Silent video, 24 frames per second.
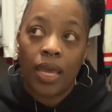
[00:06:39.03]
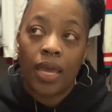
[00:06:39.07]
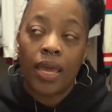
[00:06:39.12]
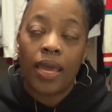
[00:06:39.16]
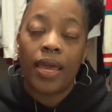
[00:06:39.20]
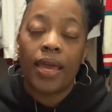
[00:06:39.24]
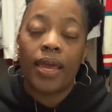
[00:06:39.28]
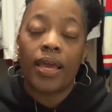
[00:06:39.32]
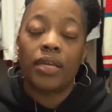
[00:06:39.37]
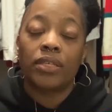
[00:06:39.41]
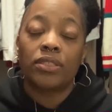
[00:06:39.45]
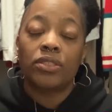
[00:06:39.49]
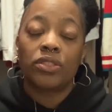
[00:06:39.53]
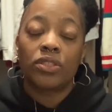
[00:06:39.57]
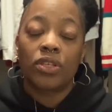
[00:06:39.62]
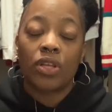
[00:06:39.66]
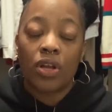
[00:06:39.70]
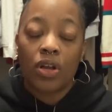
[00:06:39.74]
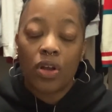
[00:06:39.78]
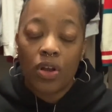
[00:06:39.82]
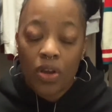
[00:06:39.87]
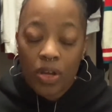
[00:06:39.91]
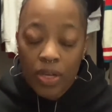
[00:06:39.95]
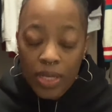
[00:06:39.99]
As
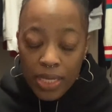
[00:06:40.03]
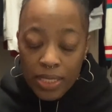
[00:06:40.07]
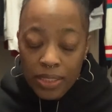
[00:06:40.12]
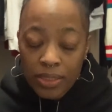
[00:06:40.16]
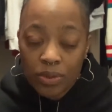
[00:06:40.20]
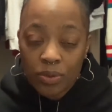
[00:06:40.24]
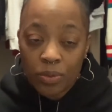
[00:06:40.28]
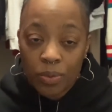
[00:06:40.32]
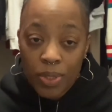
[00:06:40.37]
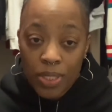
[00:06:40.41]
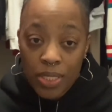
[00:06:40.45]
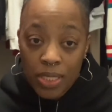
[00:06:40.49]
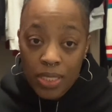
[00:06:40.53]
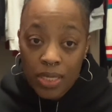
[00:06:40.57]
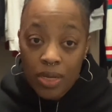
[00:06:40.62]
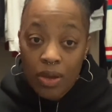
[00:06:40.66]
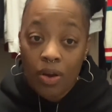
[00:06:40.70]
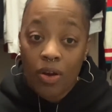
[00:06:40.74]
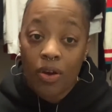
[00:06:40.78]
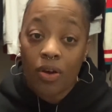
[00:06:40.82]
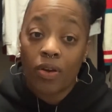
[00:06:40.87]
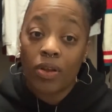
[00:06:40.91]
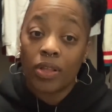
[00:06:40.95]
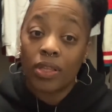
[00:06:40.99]
long as we
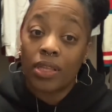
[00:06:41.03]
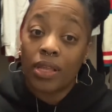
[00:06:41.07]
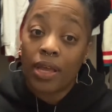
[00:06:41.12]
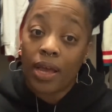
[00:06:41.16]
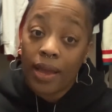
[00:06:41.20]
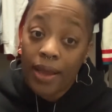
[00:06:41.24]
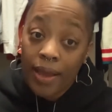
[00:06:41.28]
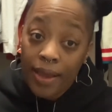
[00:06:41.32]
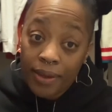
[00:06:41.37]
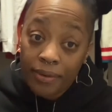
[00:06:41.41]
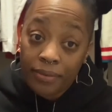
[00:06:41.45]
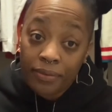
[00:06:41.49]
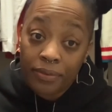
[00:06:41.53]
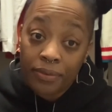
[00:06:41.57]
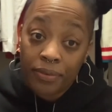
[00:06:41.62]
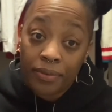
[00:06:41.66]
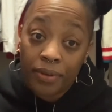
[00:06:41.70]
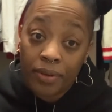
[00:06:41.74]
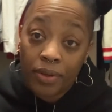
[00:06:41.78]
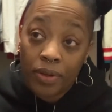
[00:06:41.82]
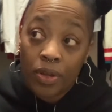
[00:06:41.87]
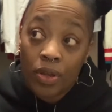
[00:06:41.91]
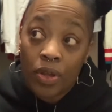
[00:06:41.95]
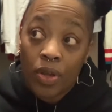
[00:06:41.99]
are alive,
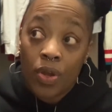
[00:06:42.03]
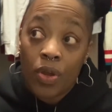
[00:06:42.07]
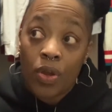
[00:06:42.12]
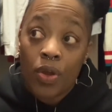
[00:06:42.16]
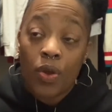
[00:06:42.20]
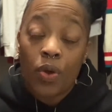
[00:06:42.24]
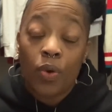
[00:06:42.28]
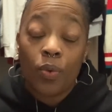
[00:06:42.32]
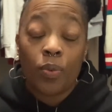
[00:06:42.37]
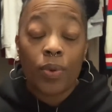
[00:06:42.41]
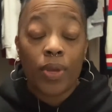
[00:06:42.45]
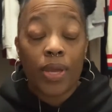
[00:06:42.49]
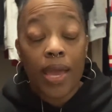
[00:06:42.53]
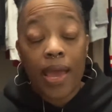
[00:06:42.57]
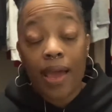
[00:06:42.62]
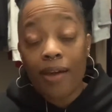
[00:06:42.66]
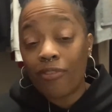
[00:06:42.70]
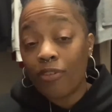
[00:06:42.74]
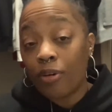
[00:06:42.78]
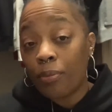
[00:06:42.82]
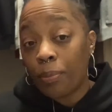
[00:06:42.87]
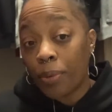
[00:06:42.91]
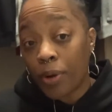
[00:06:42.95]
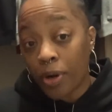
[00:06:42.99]
we have a
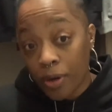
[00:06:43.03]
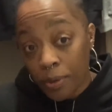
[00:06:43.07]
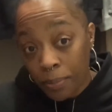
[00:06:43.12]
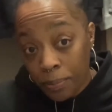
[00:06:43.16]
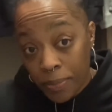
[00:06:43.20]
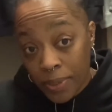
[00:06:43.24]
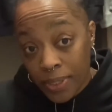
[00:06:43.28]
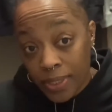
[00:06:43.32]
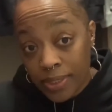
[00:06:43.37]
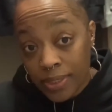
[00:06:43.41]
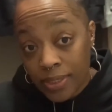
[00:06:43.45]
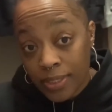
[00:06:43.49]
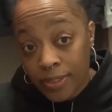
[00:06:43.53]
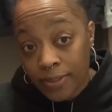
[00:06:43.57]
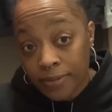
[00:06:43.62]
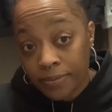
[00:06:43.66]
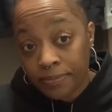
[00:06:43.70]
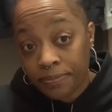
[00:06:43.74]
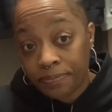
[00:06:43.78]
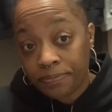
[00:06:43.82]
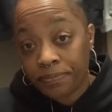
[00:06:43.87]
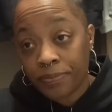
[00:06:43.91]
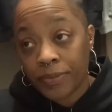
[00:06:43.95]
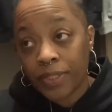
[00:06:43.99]
purpose.
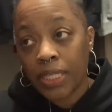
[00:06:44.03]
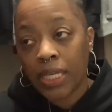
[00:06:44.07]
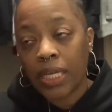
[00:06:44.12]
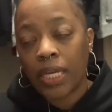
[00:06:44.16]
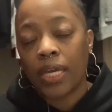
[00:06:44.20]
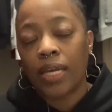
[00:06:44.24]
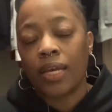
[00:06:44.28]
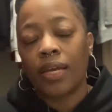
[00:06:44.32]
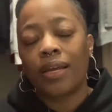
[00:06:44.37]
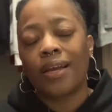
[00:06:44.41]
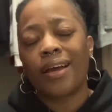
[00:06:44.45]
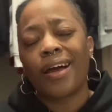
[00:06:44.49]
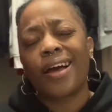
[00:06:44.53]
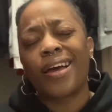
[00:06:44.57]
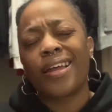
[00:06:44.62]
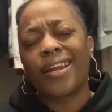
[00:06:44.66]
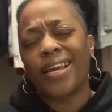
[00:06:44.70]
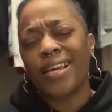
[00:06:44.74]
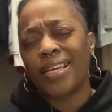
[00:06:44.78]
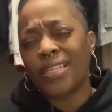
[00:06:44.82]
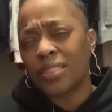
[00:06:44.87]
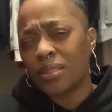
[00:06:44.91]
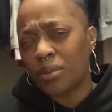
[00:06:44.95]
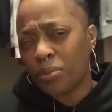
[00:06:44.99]
God
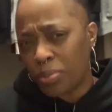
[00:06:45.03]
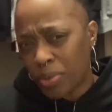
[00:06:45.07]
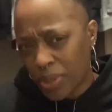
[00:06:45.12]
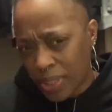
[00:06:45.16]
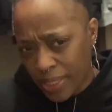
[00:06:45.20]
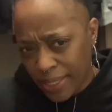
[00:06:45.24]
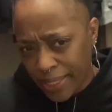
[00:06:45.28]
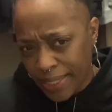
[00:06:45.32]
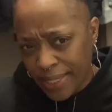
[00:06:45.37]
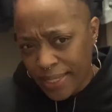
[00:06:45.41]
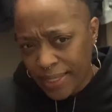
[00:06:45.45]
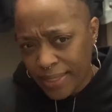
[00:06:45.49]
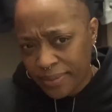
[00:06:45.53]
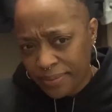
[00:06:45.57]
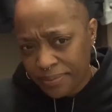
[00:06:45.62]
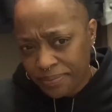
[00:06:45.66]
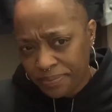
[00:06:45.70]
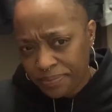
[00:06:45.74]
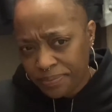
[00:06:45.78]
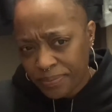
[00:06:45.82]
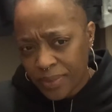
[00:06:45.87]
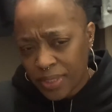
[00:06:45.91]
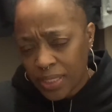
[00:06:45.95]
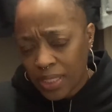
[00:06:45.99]
has a plan,
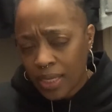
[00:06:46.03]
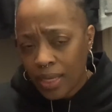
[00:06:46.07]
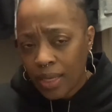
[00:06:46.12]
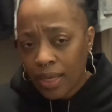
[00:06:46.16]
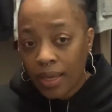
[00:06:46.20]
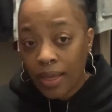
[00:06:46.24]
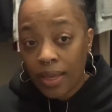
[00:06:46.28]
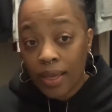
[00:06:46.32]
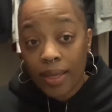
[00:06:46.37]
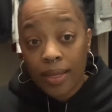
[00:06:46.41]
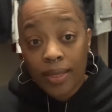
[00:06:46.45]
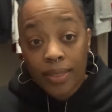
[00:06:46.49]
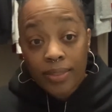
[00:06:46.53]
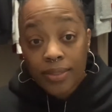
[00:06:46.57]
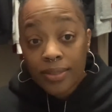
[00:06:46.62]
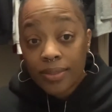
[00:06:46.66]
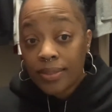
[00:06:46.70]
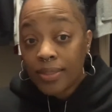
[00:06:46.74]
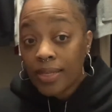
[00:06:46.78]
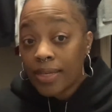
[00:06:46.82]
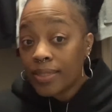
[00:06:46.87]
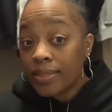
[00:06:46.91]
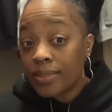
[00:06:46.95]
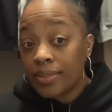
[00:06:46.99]
and his
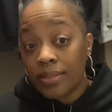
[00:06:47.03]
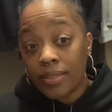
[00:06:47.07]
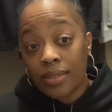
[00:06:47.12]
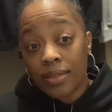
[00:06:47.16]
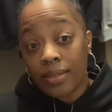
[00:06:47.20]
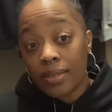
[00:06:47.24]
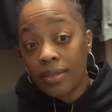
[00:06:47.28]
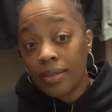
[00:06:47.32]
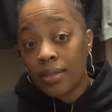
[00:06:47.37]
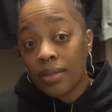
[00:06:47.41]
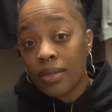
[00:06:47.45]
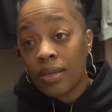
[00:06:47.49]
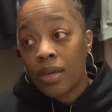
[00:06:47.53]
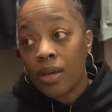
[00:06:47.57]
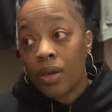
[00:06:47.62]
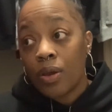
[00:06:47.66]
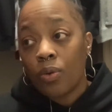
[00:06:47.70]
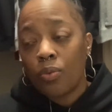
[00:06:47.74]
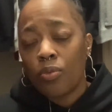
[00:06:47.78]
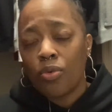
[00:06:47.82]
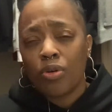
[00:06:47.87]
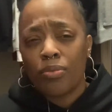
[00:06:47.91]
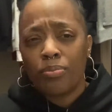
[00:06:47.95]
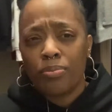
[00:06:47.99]
destiny
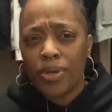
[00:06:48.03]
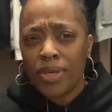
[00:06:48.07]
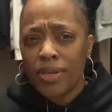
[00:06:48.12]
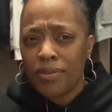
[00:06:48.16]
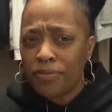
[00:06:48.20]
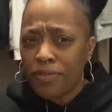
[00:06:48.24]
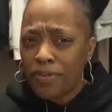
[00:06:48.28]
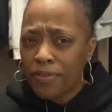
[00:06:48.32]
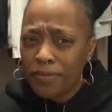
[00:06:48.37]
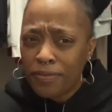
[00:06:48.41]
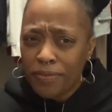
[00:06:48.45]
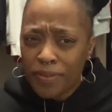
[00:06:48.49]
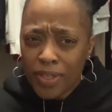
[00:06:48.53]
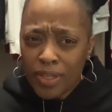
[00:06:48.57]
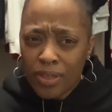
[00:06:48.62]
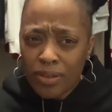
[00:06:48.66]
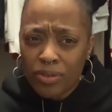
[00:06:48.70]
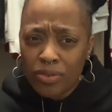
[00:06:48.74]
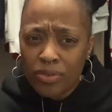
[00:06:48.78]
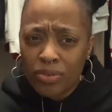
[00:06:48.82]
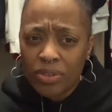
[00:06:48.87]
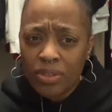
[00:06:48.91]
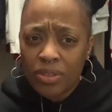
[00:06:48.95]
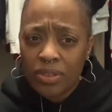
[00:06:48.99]
will be fulfilled.